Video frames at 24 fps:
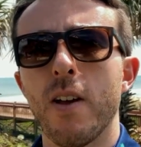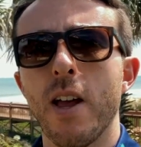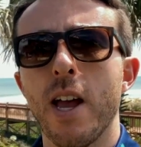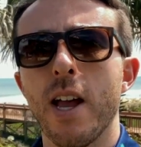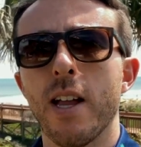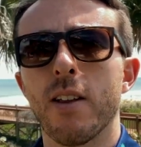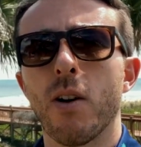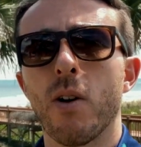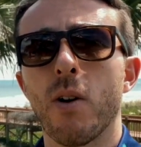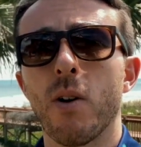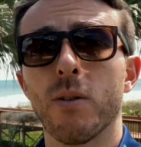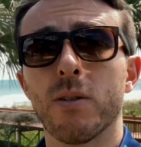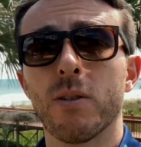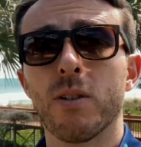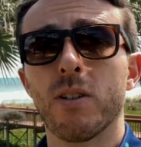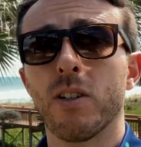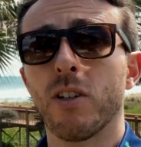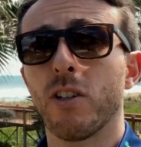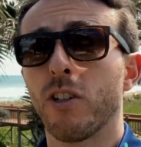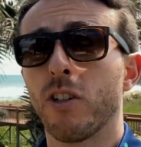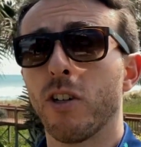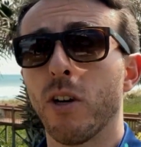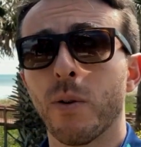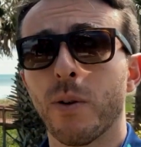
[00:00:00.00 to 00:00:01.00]
and to also
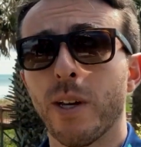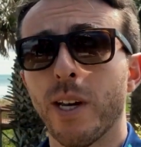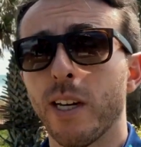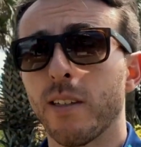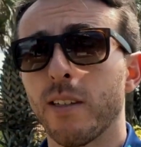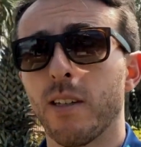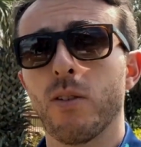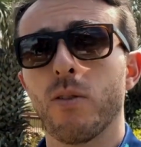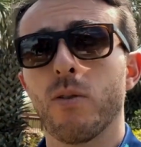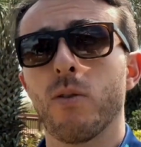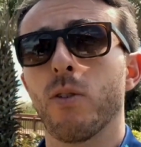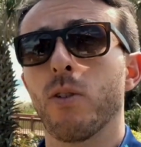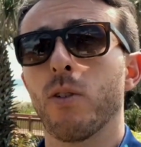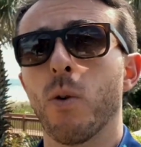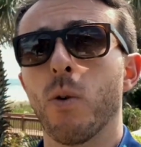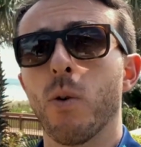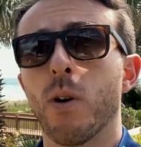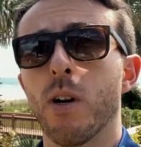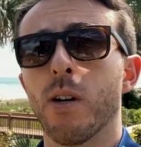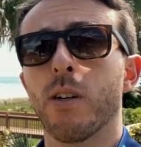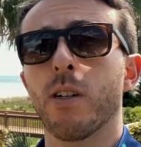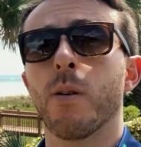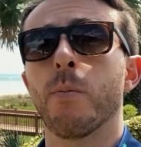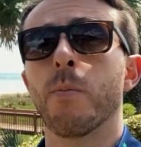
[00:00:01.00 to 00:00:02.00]
just showcase this
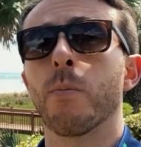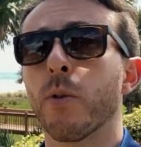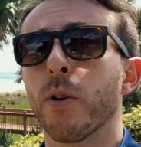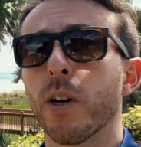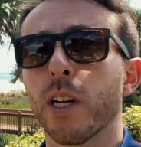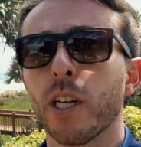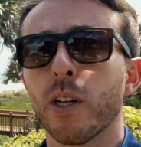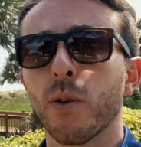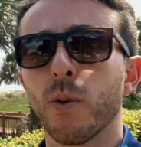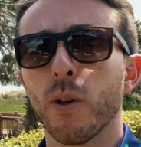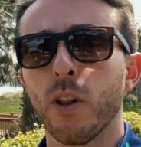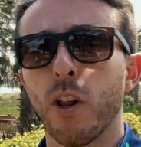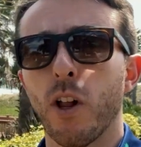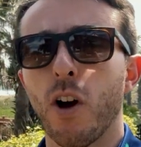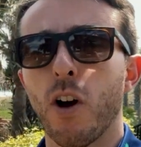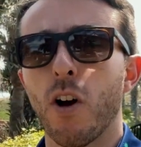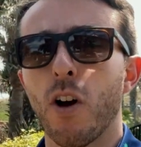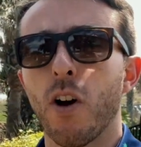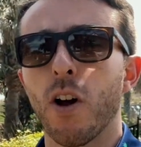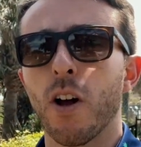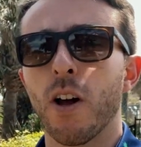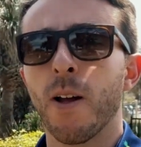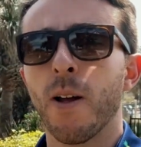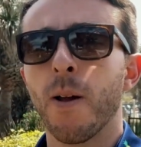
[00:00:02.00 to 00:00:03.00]
resort, to bring you
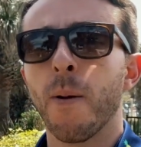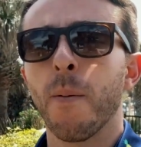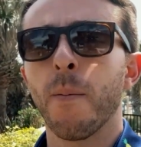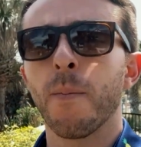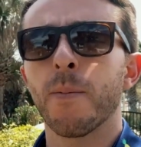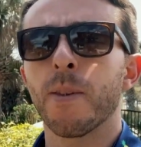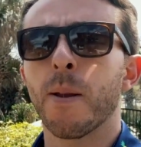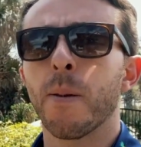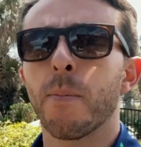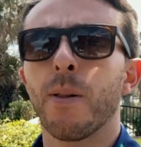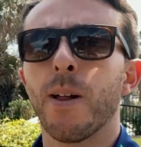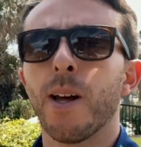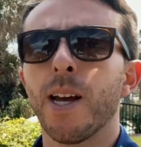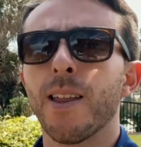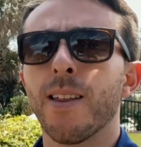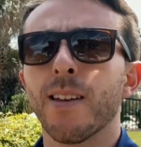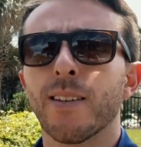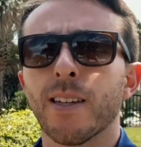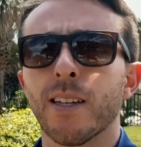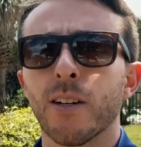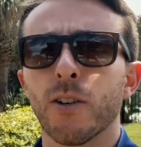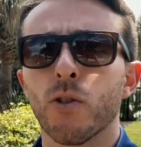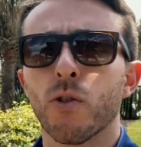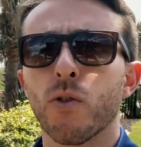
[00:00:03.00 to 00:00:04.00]
along to play
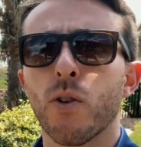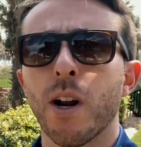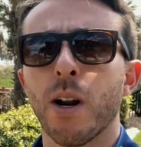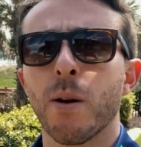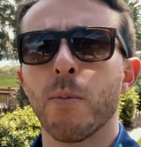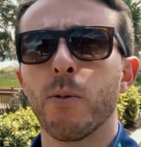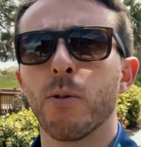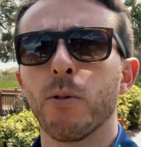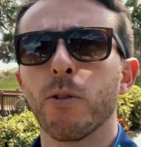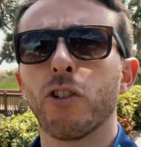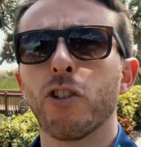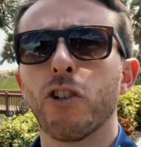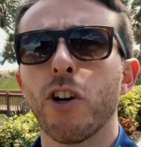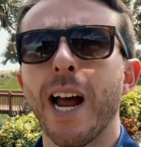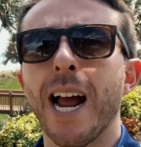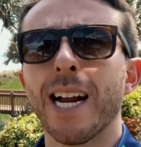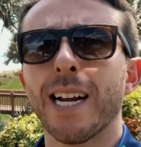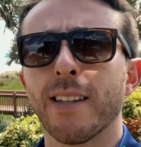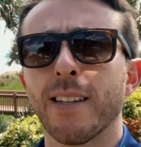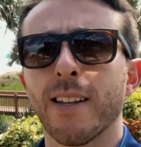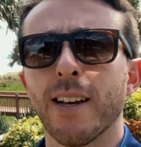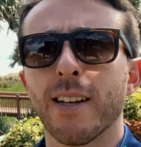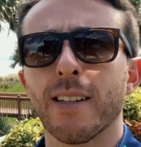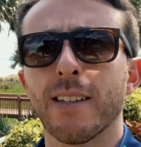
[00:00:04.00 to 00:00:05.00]
this incredible
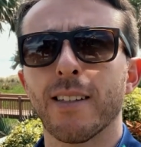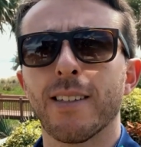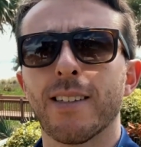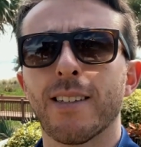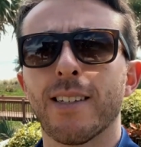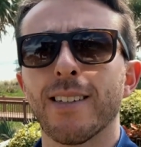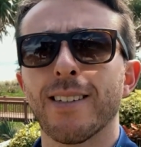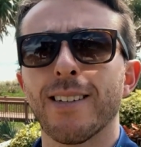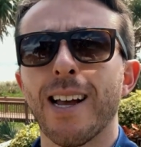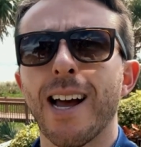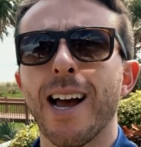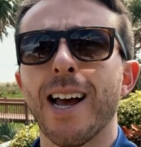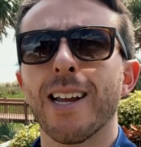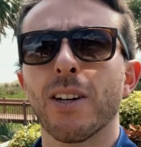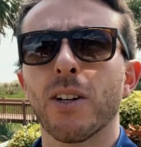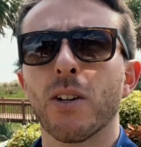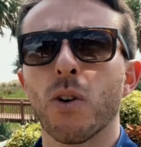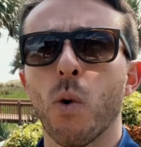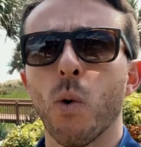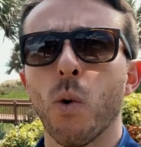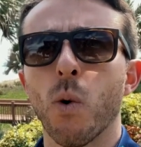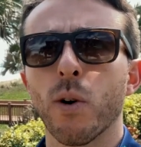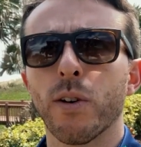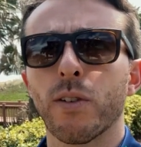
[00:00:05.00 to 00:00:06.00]
Jack Nicklaus design
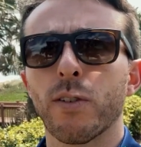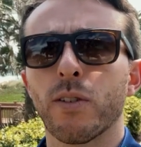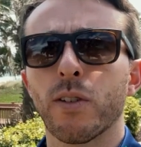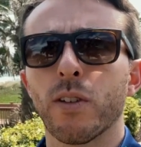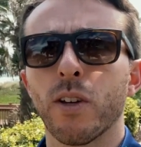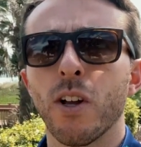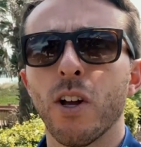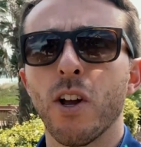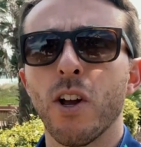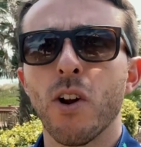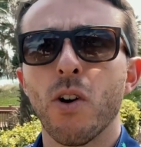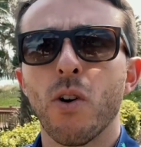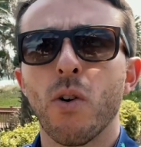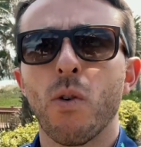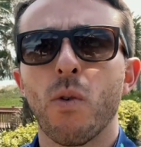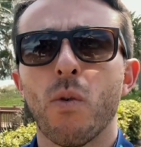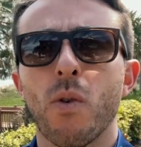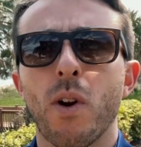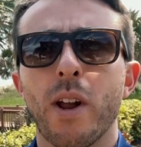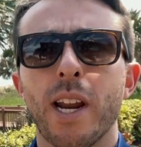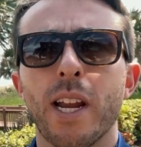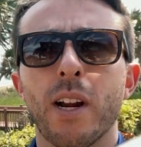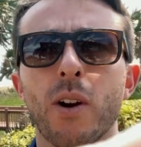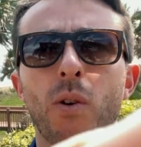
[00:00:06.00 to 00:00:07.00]
course
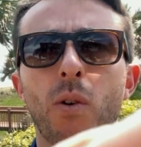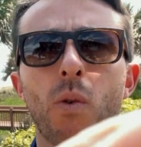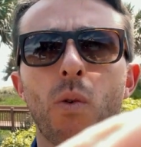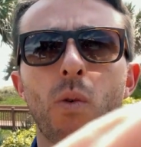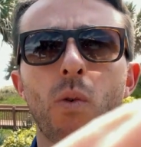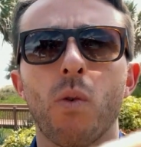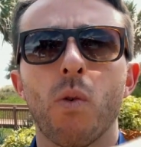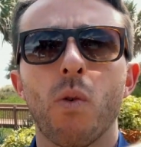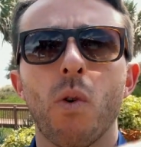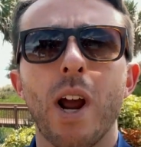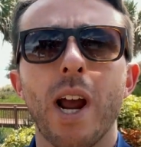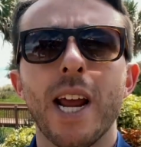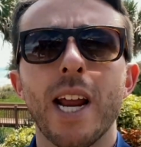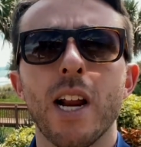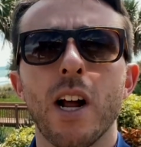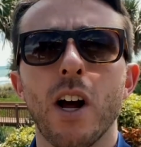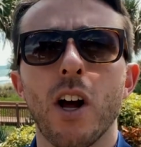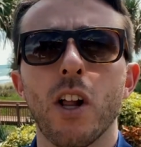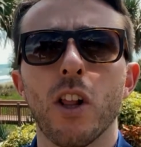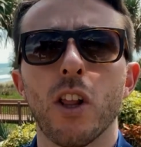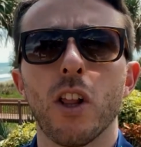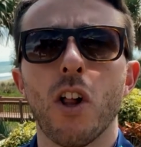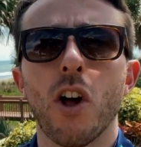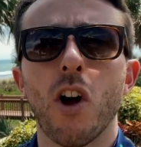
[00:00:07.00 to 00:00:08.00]
running right
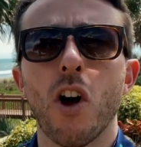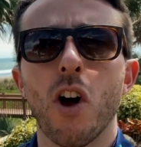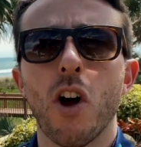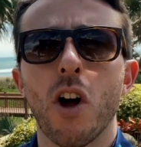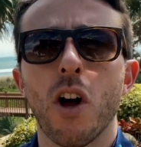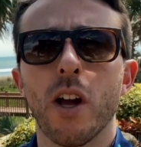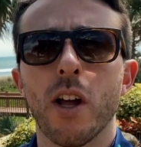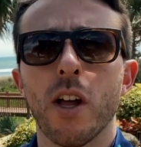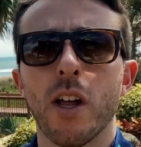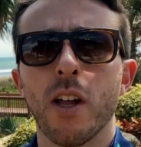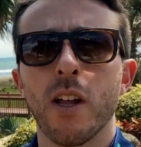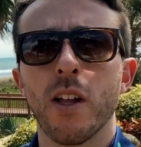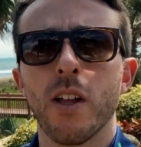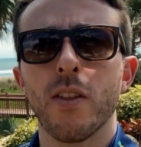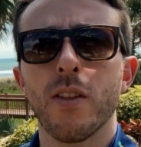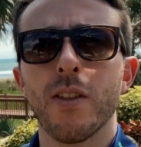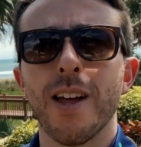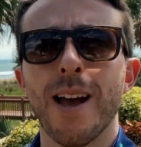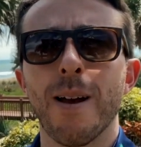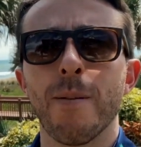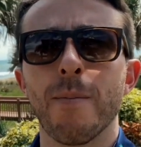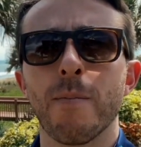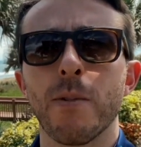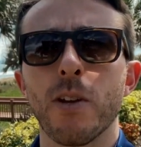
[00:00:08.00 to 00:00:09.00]
along
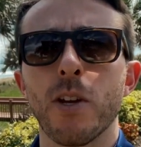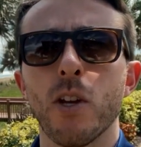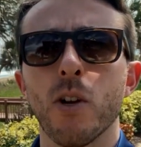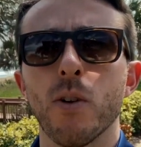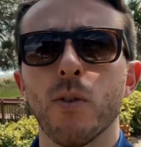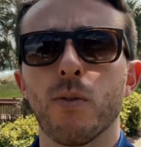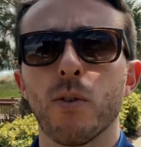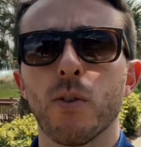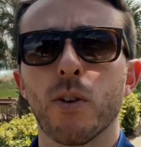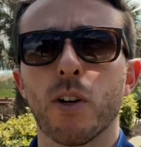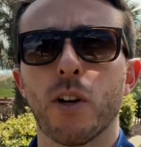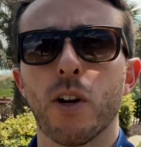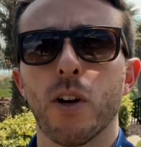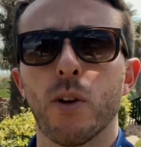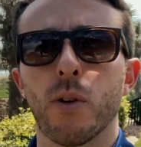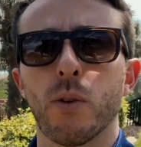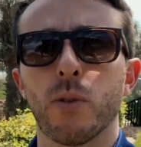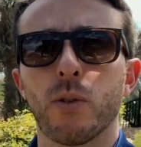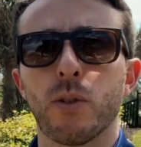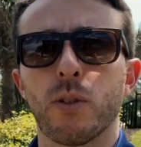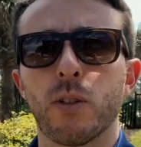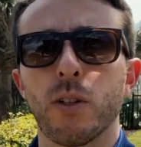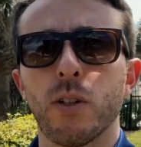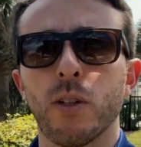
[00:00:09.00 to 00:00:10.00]
that beautiful
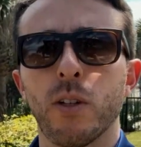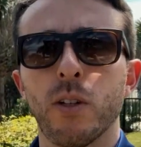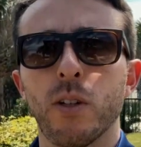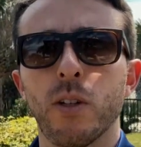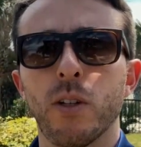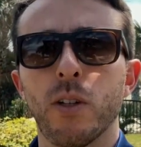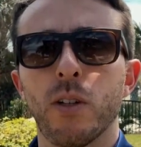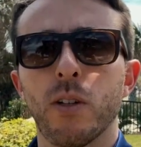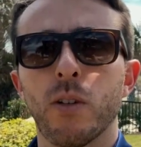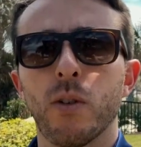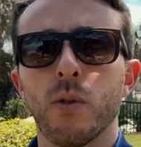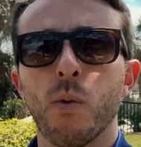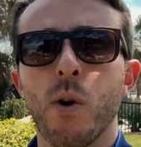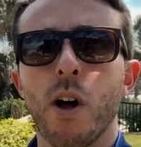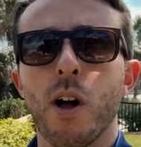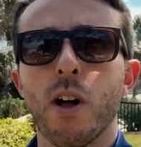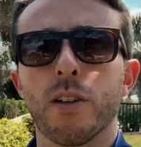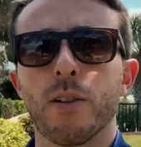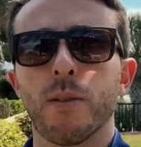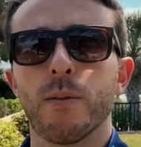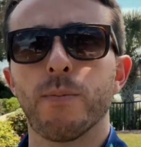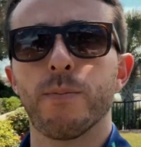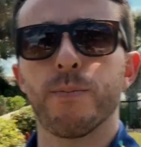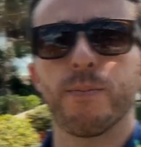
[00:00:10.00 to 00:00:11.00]
coast. Welcome.